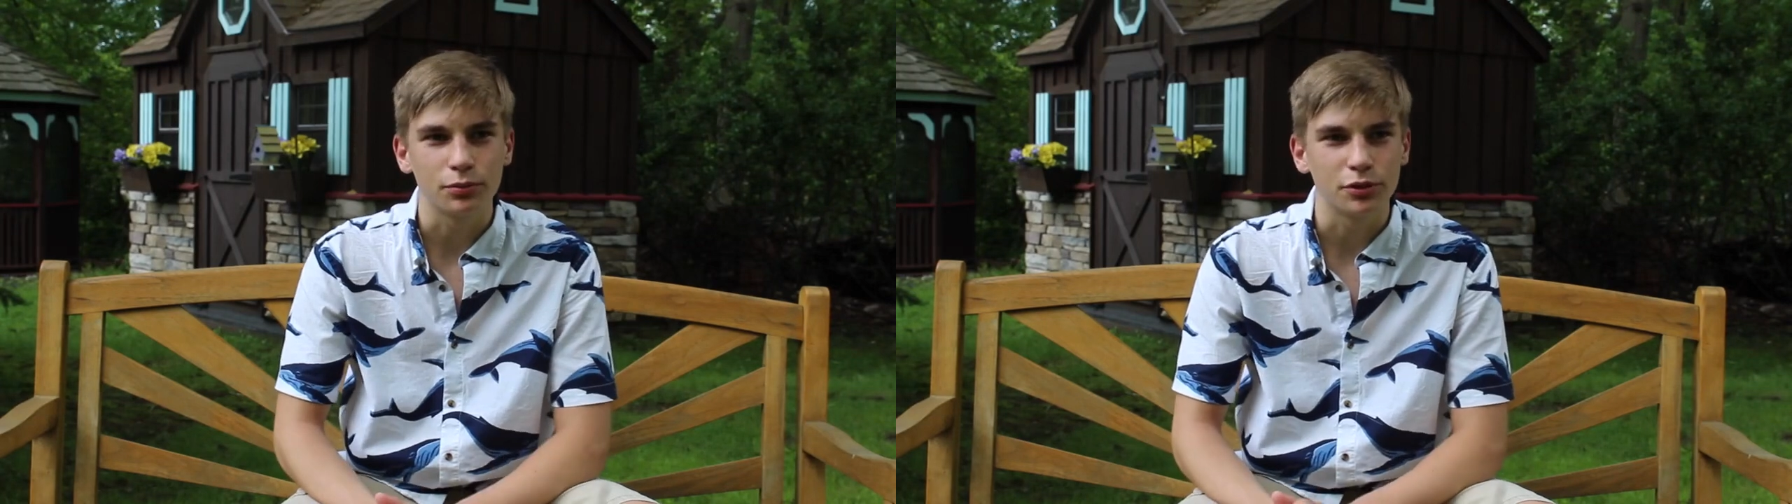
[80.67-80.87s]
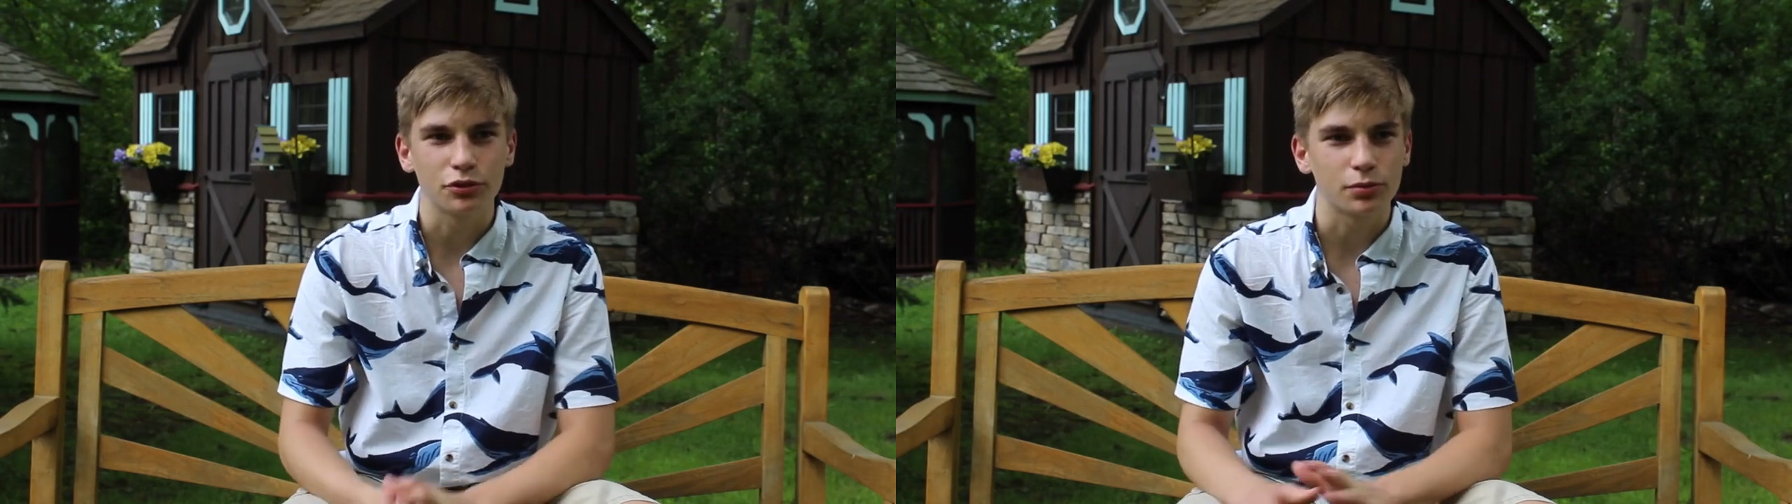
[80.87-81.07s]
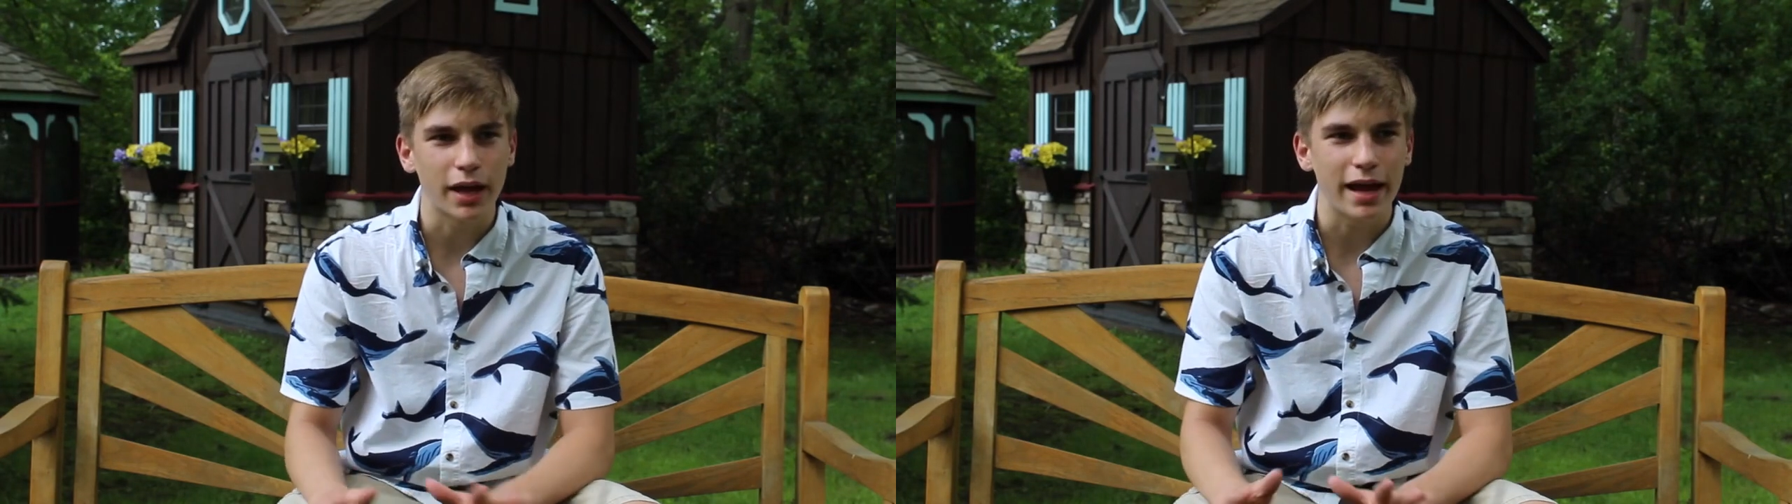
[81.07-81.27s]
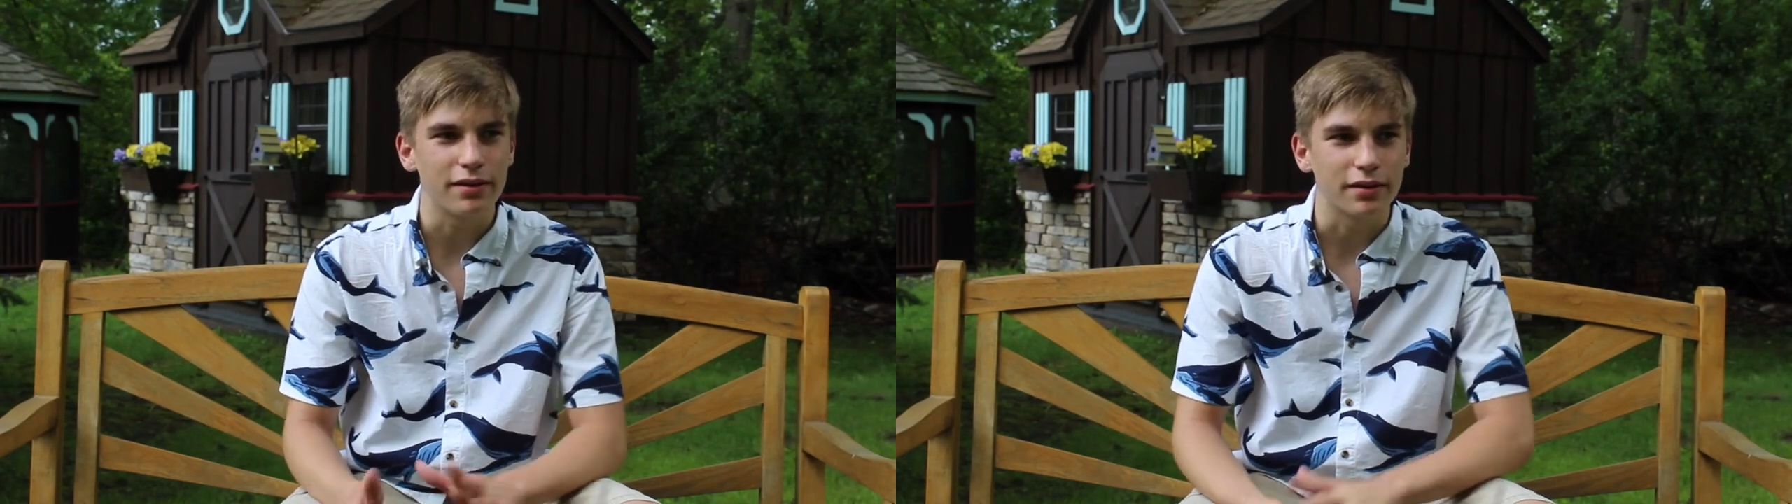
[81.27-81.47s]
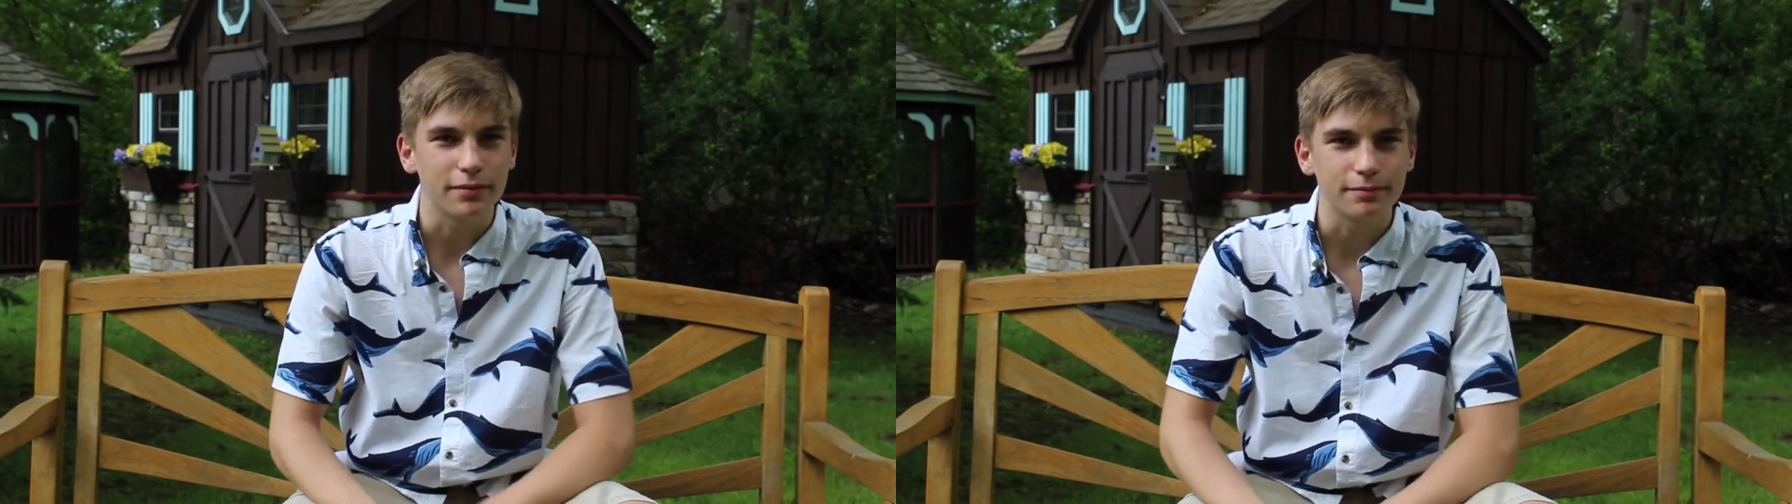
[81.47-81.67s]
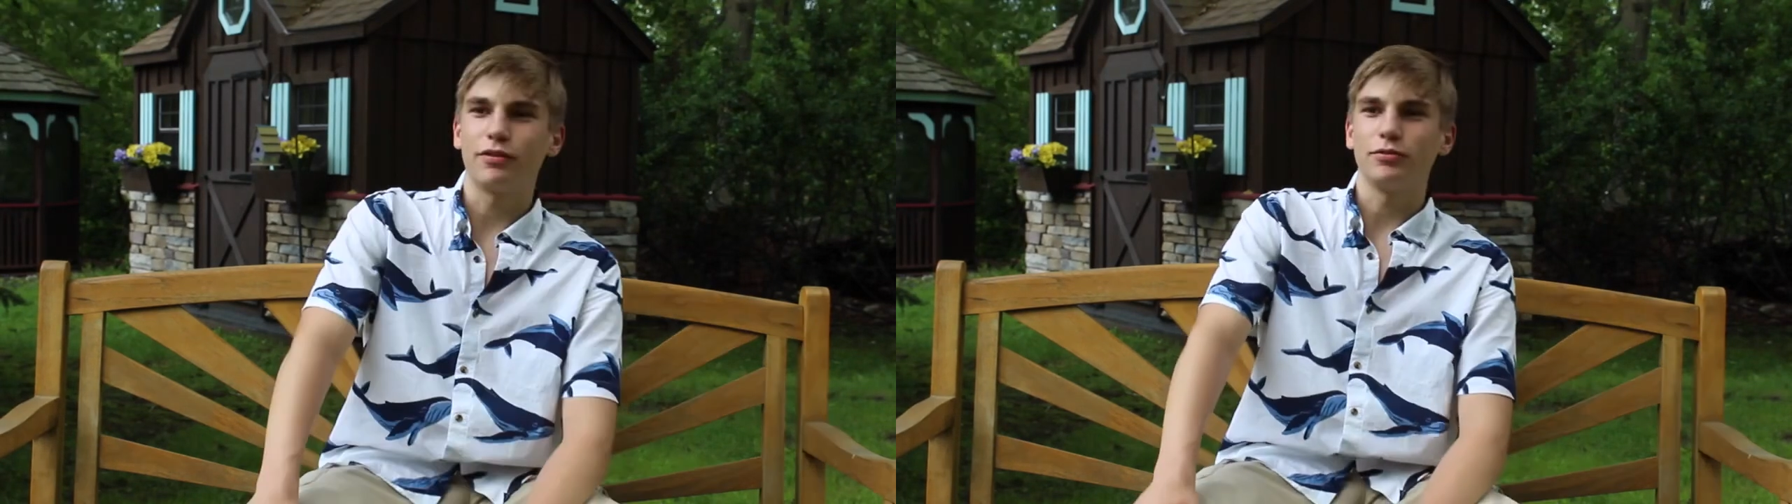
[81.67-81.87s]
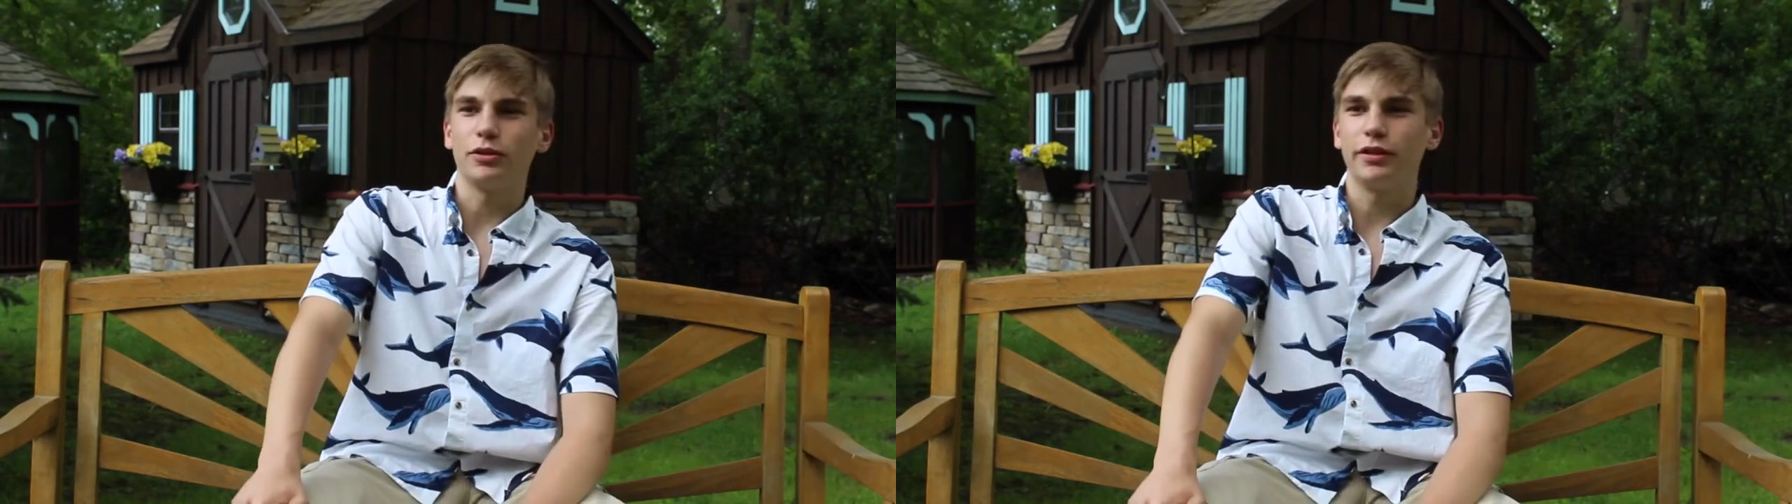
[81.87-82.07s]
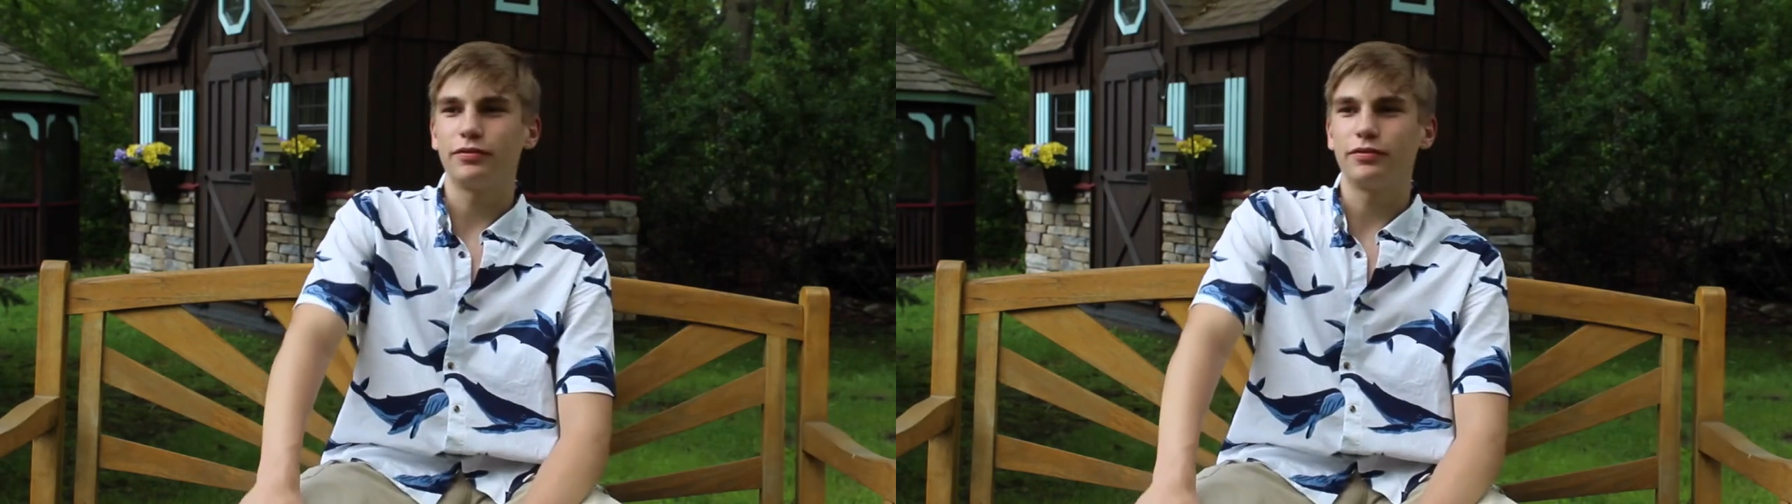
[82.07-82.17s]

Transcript: We just want to end it forever.